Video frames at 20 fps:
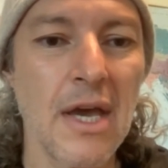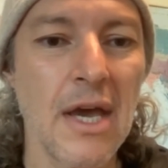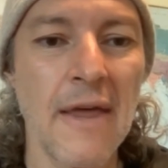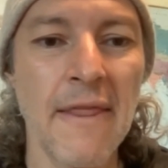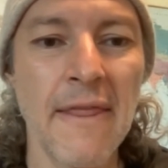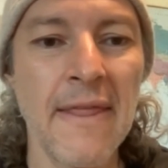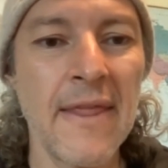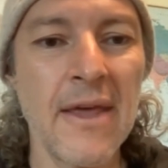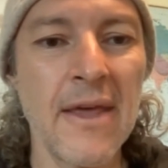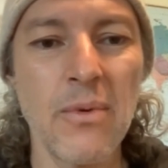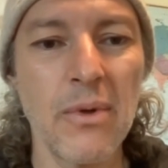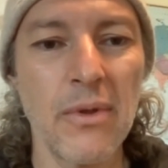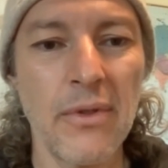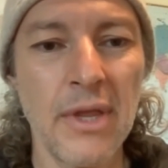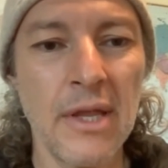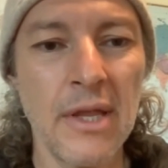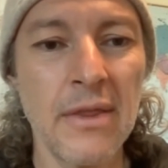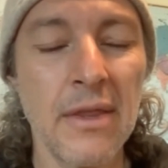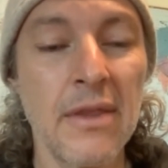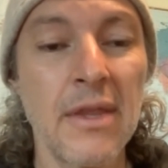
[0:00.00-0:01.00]
And then
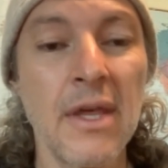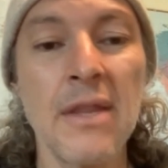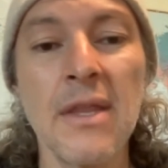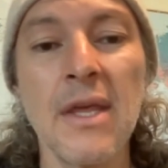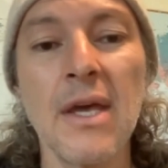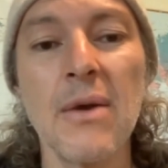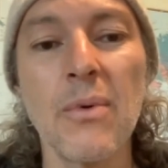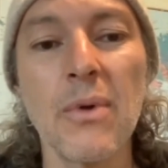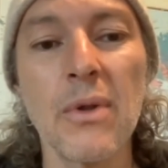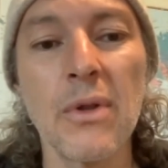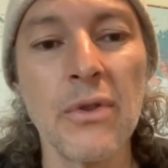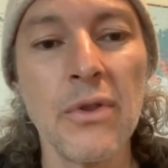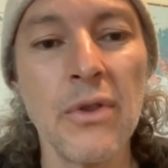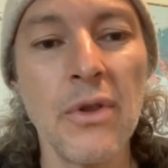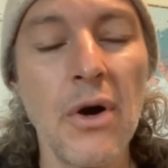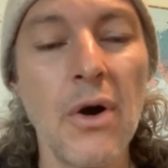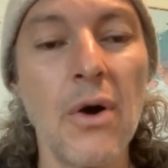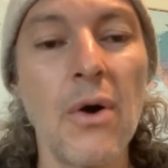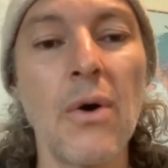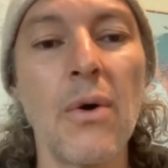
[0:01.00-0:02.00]
they will
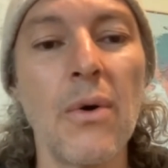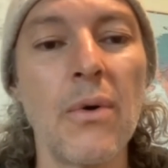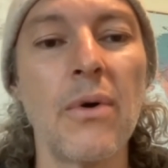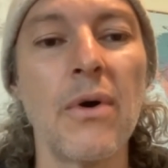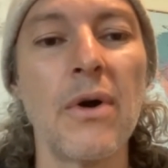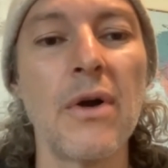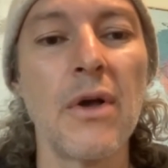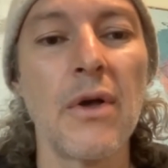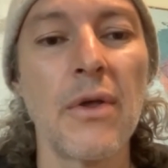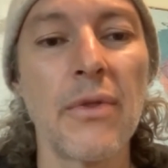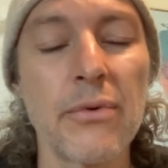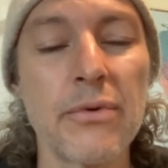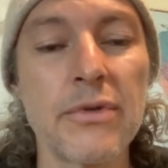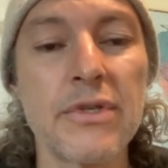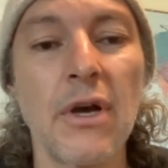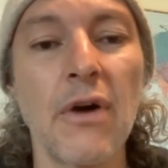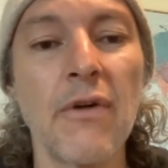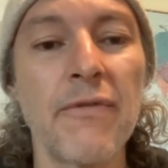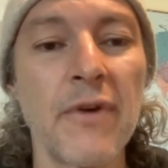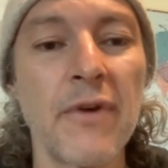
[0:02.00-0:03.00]
know through
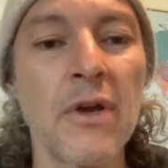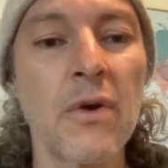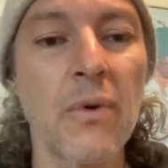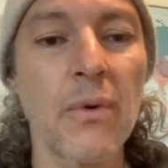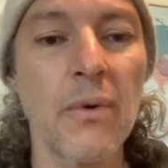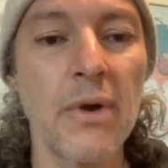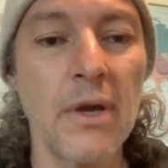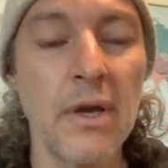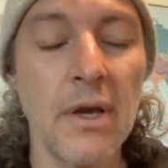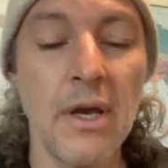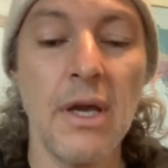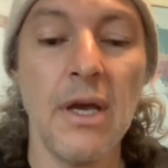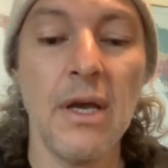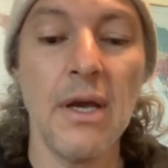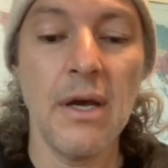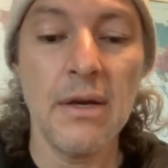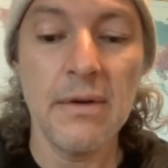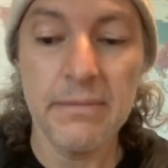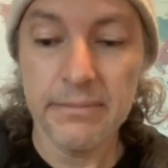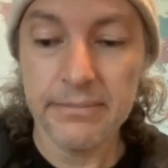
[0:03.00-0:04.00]
self-inquiry
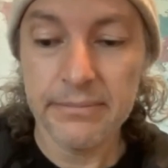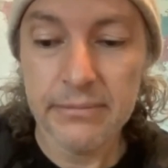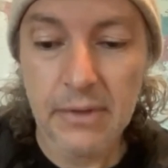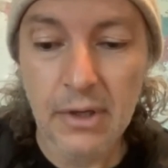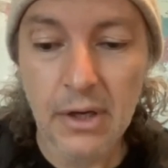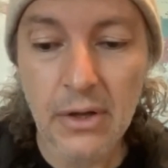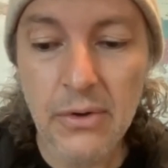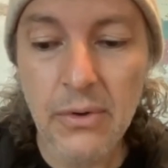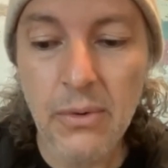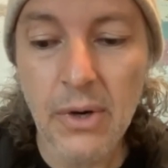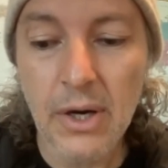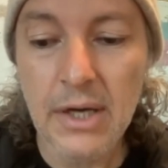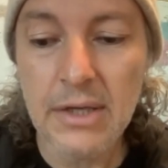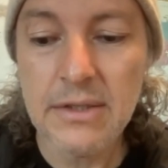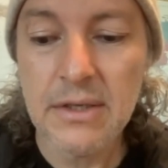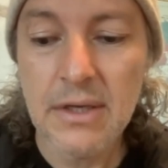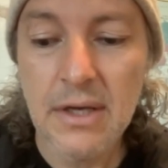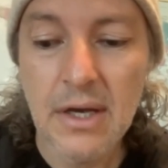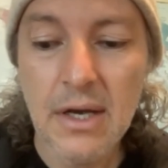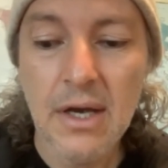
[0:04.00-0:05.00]
and
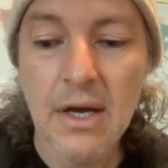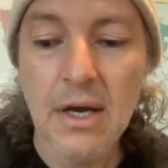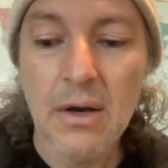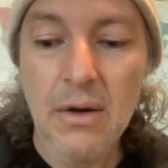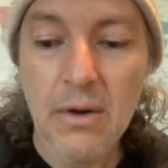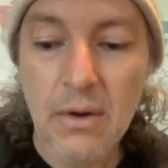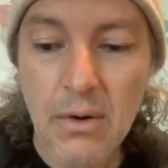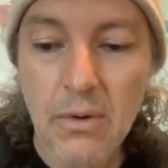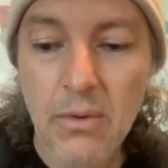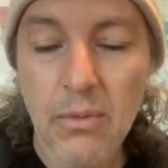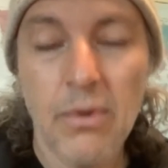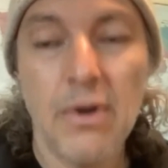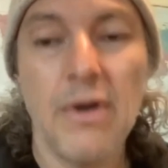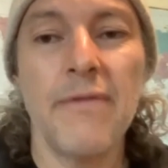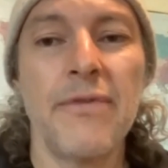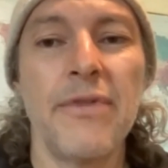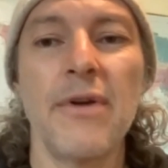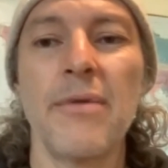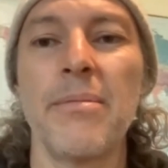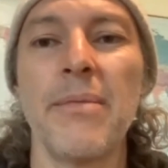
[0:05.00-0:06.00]
otherwise
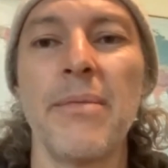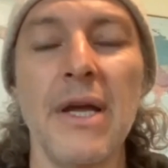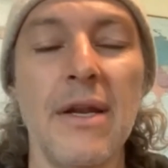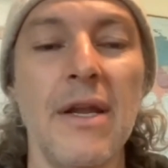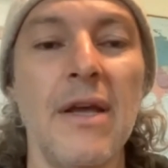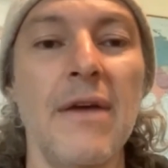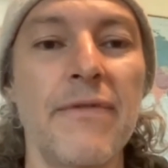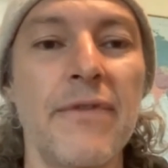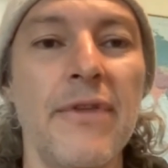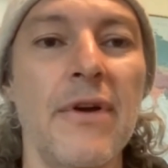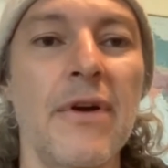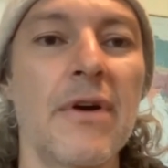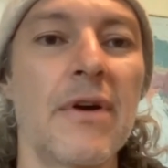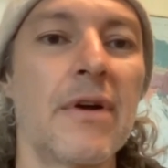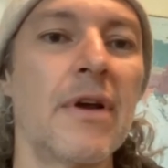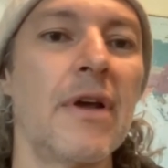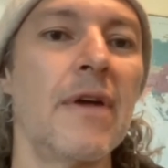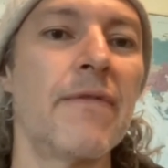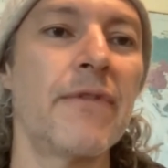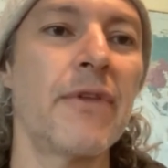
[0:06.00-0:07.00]
if
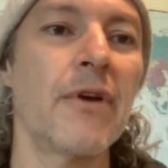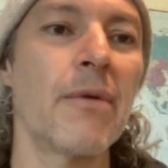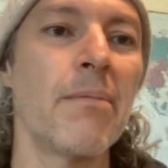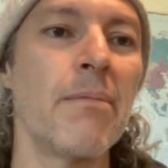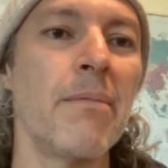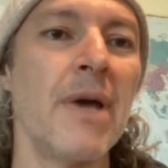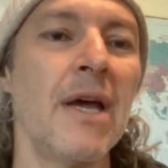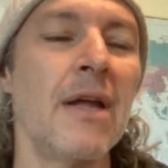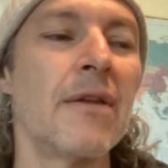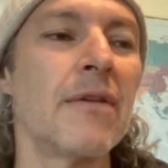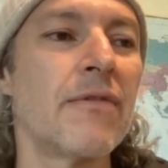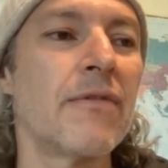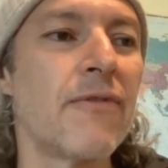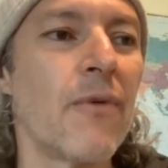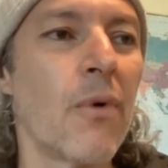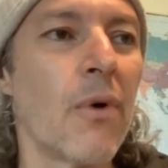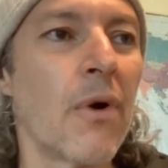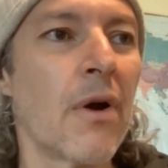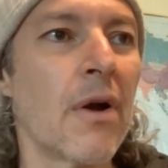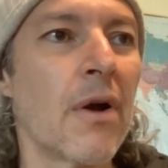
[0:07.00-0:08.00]
they're meant
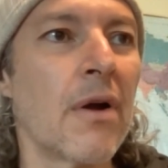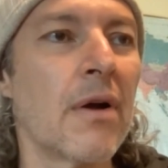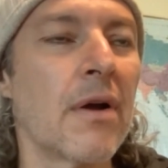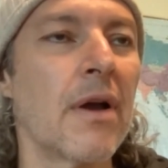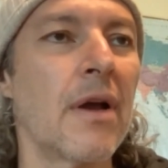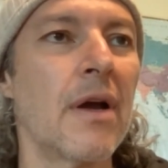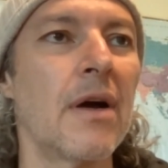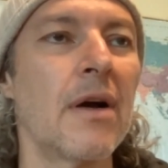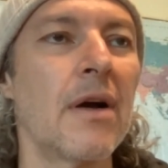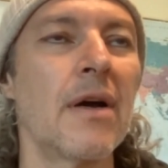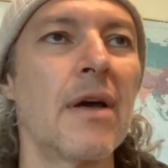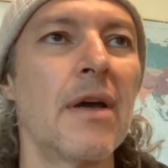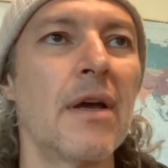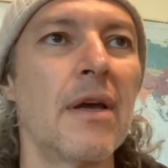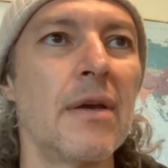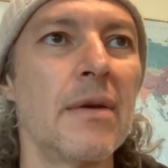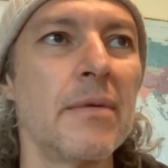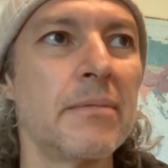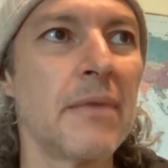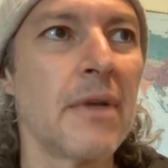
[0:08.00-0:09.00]
for
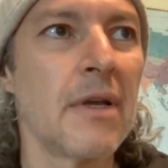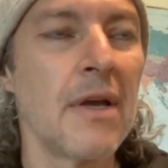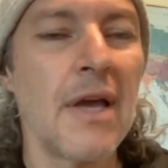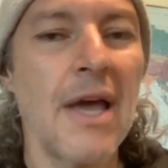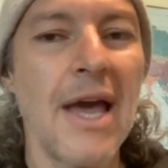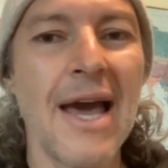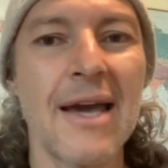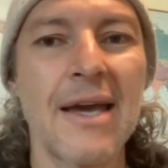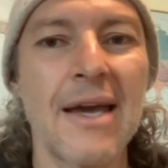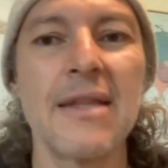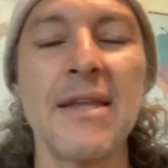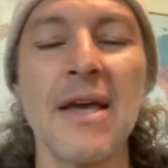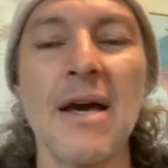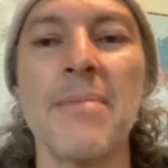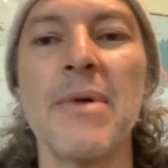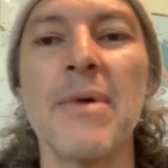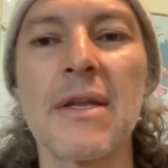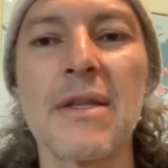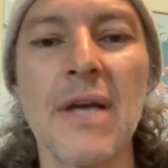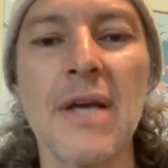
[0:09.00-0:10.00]
a
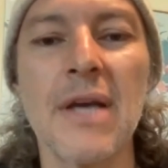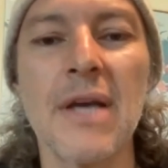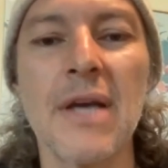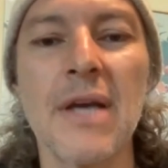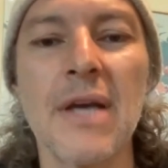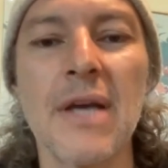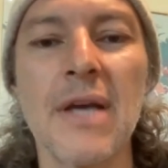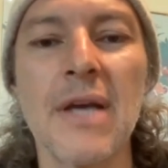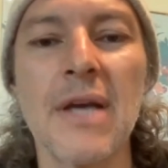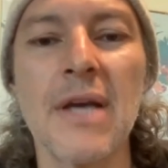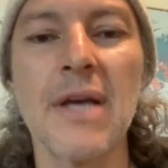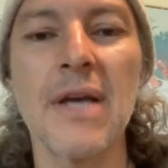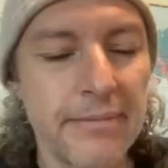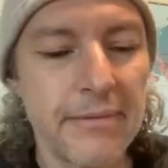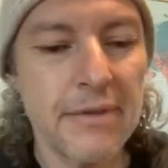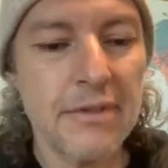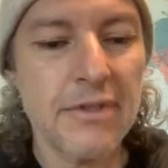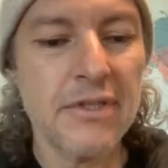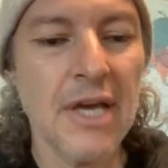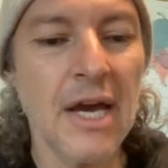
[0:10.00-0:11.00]
academic type of
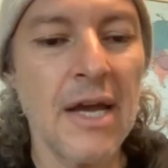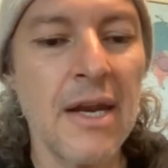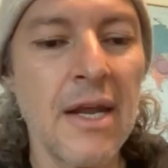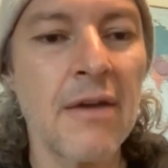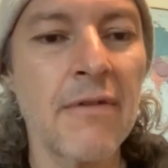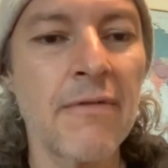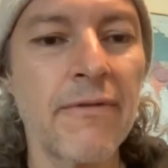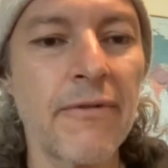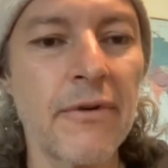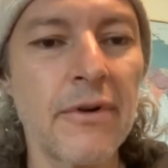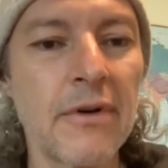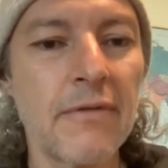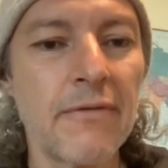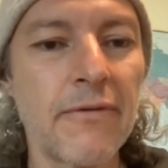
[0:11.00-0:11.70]
setting for